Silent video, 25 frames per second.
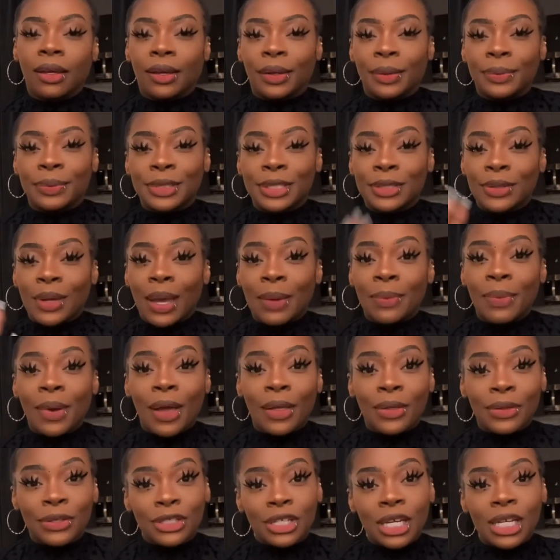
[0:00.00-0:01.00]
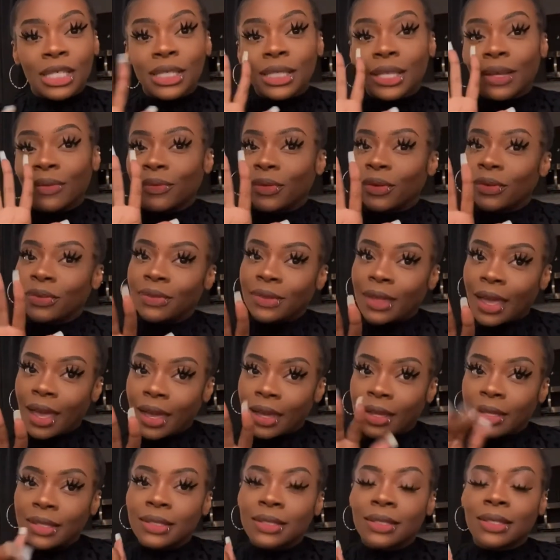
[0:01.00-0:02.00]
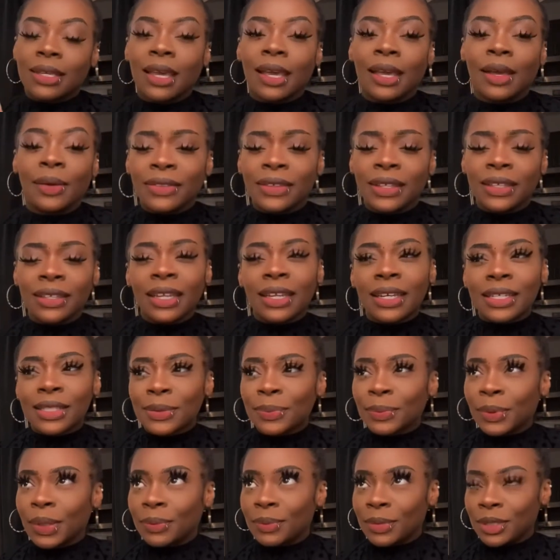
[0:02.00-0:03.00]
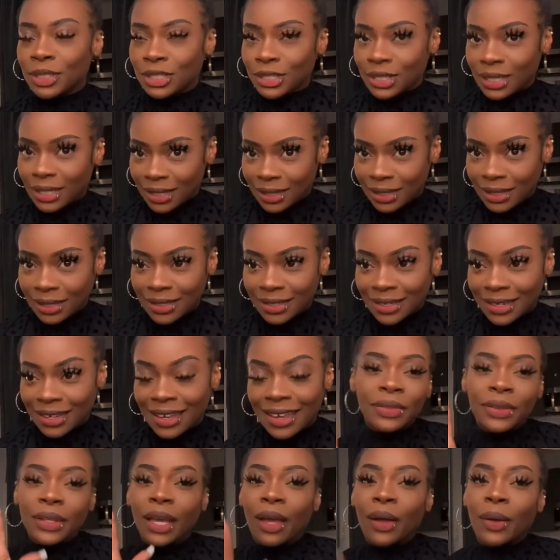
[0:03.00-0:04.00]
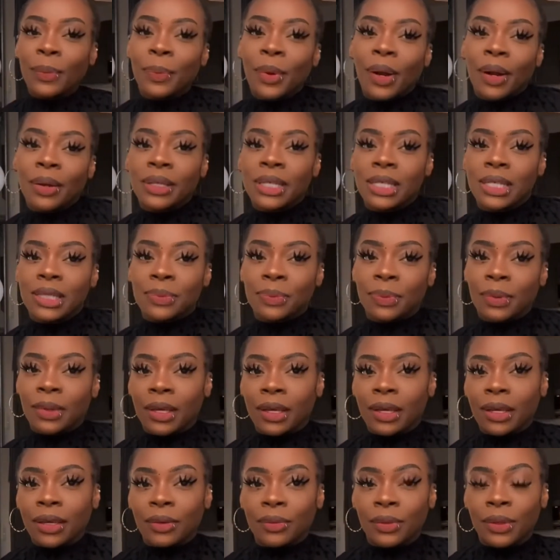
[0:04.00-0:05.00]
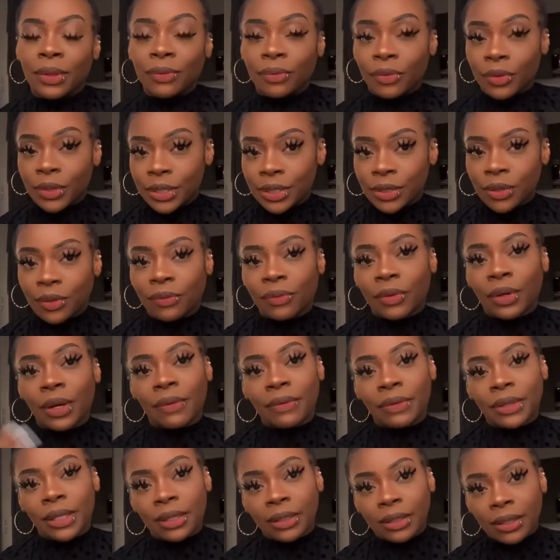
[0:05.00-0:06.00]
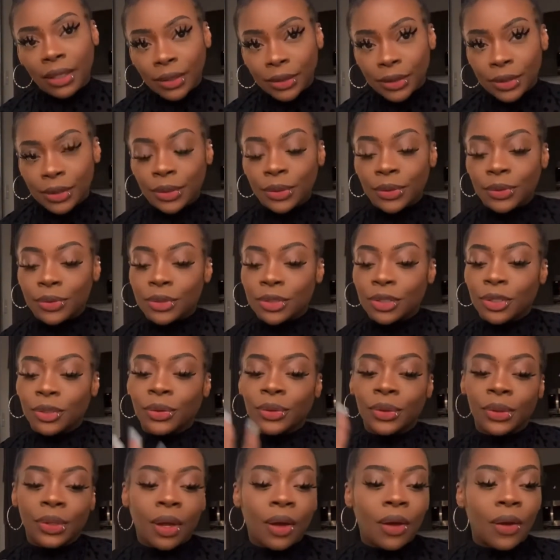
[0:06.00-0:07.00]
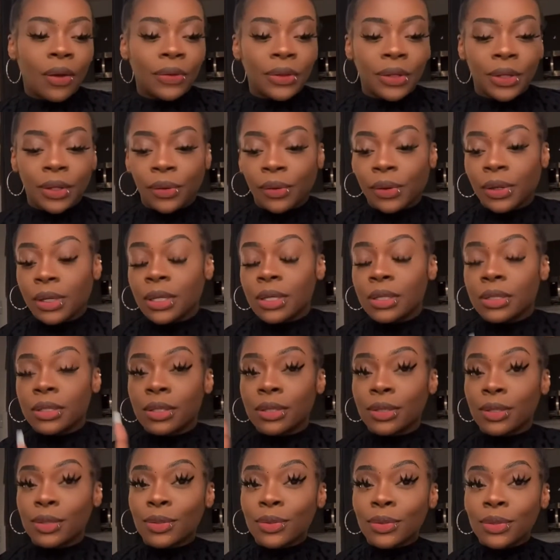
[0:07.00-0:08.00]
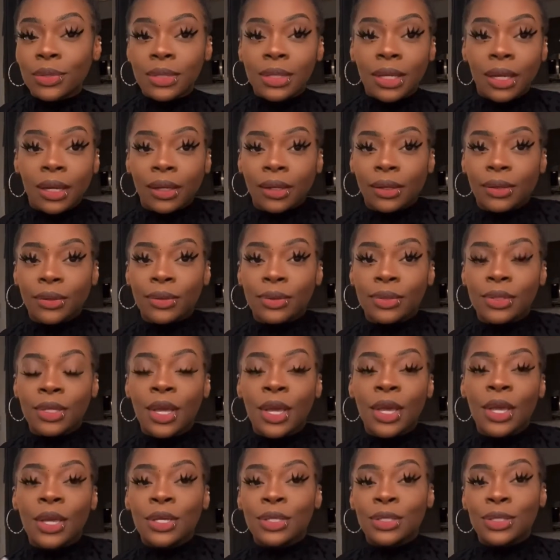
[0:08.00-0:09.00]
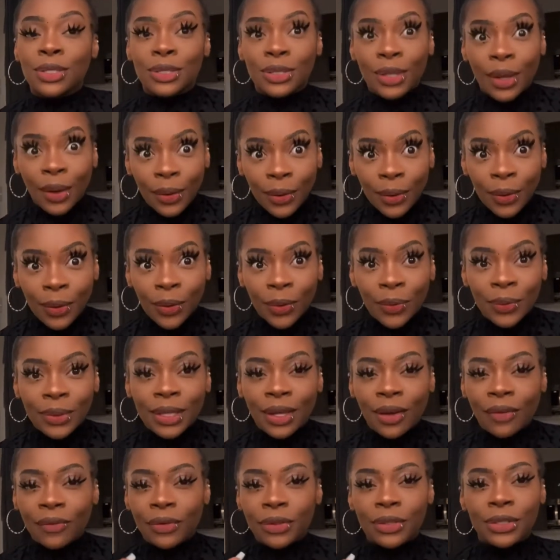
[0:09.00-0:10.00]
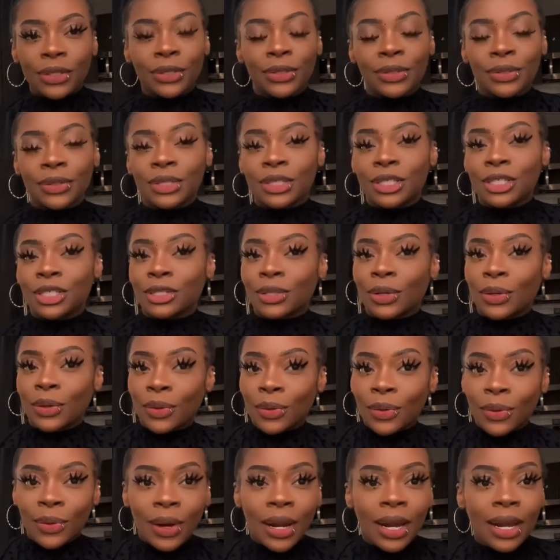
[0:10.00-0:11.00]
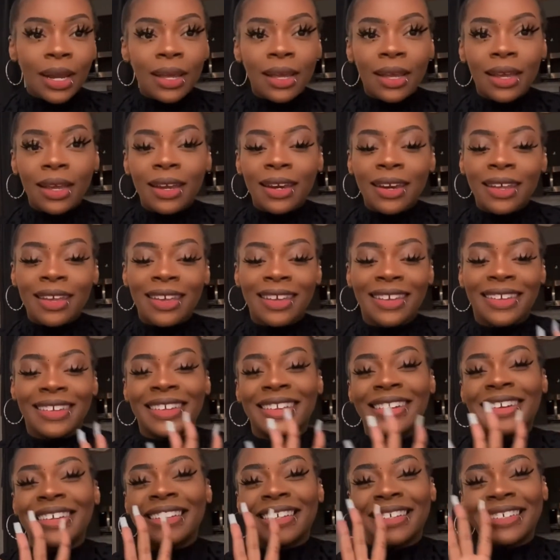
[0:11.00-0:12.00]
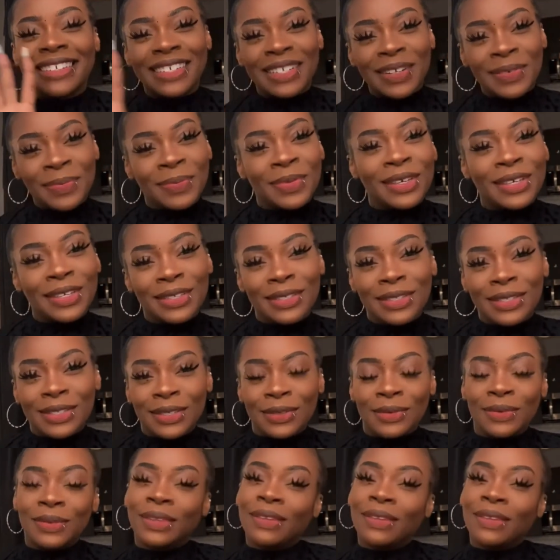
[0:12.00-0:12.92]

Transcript: So I apologize for that. I think that is pretty much it. I think I'll probably explain with a voiceover everything that I do, show you all the ingredients and tools that I use. So without further ado, let's go right ahead and jump into the